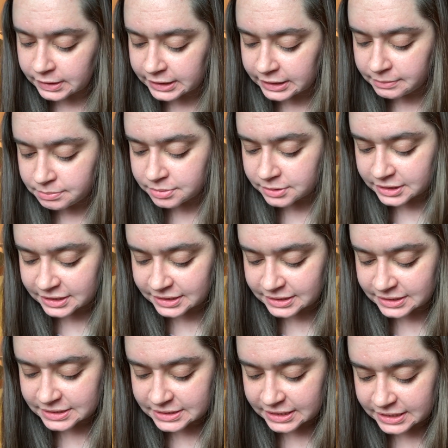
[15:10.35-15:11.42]
I keep looking at
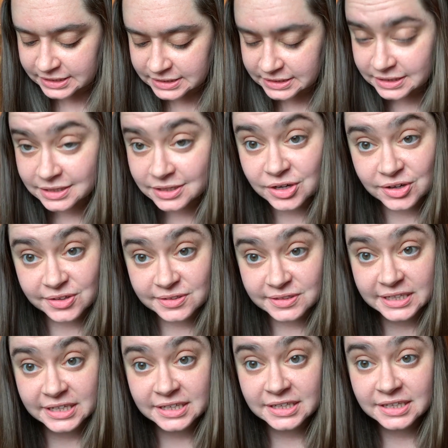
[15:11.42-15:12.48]
this test all
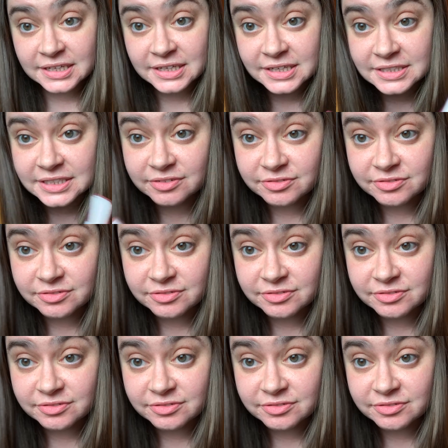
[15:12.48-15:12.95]
day because I